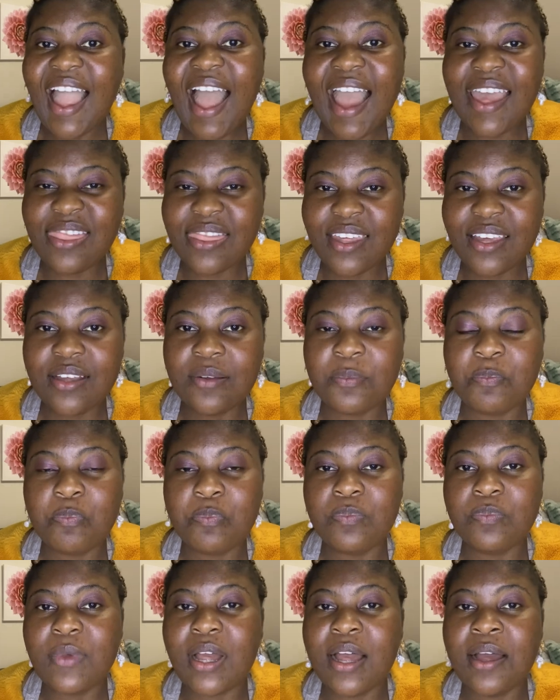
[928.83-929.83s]
think
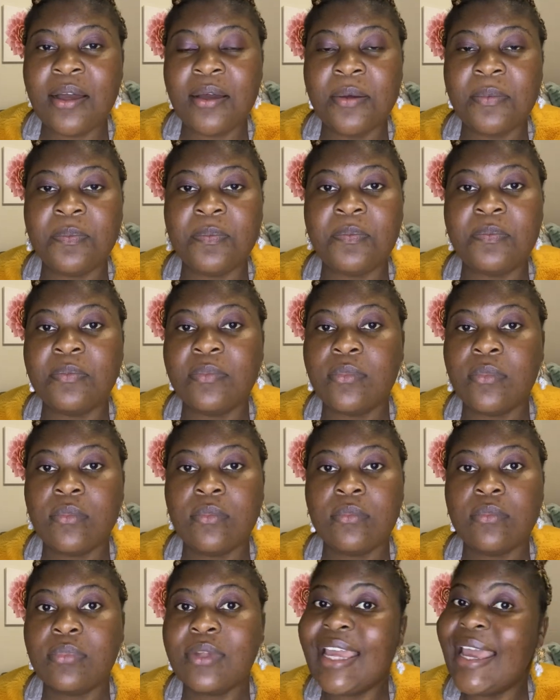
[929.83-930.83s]

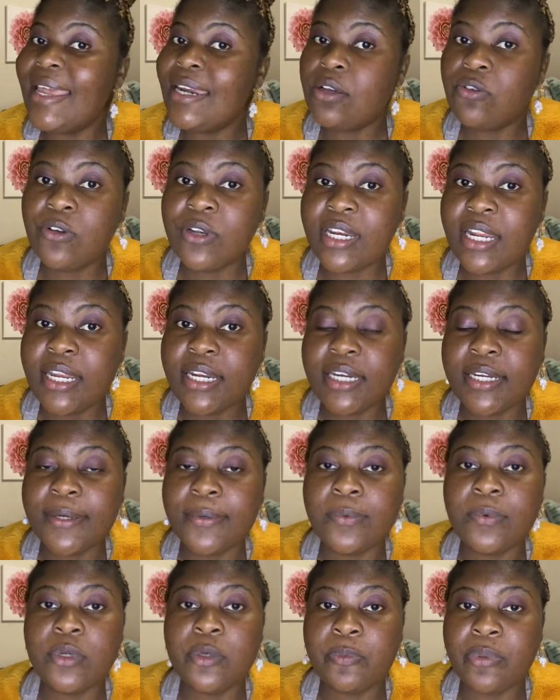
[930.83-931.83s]
Kenny Kunene
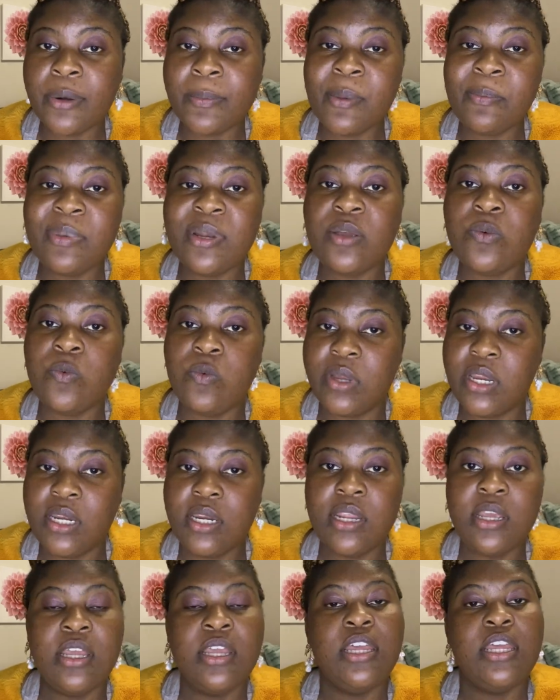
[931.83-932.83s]
would probably win
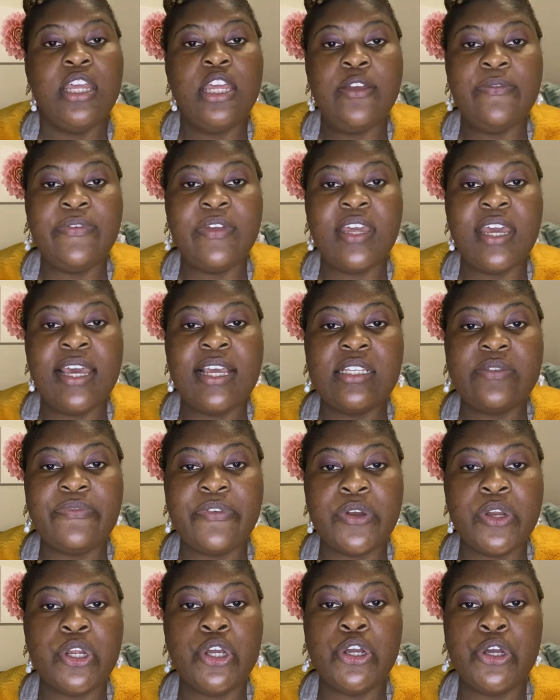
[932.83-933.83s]
if he has
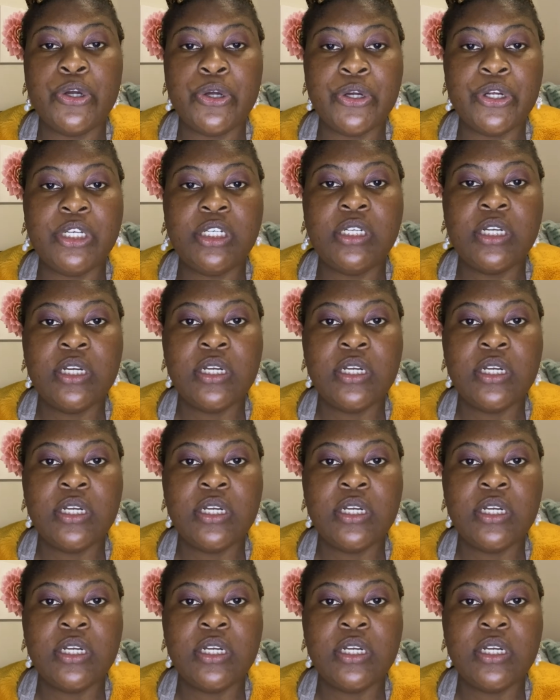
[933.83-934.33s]
very good